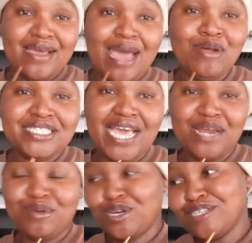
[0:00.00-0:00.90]
not
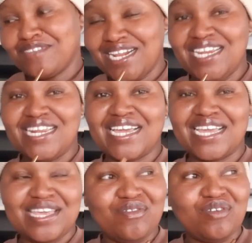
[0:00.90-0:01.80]
tired because of the cleaning.
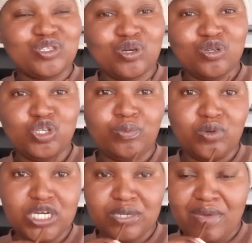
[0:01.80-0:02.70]
So I go shop
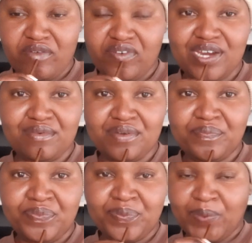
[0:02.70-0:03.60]
only, my friend.
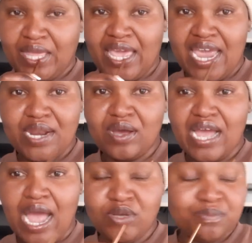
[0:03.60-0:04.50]

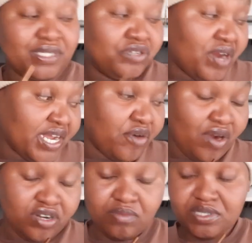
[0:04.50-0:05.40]
I was busy running
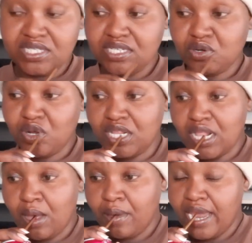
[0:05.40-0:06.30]
around the boutique
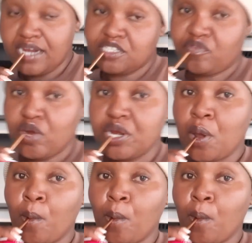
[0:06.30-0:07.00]
and his friend.